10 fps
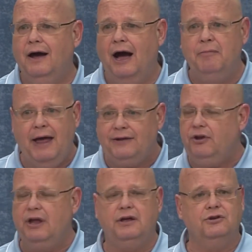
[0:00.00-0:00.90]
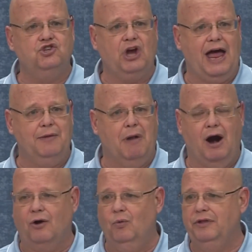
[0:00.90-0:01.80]
I'm not taking John
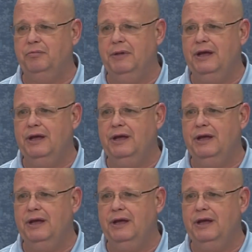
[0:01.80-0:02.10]
Mark with